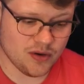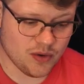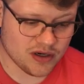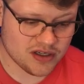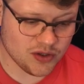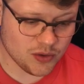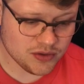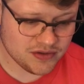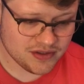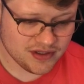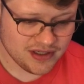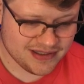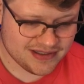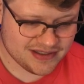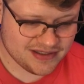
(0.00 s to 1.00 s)
our code,
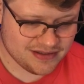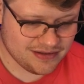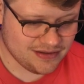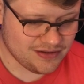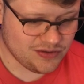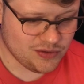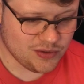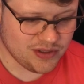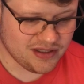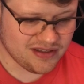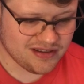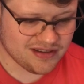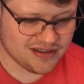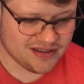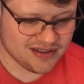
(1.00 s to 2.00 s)
let's do
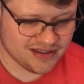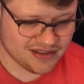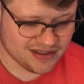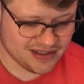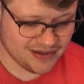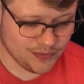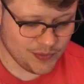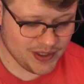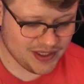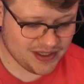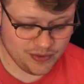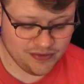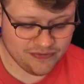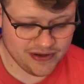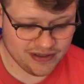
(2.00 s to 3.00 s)
a quick
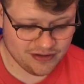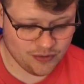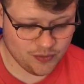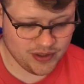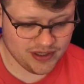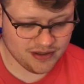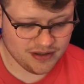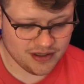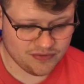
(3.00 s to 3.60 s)
refactoring.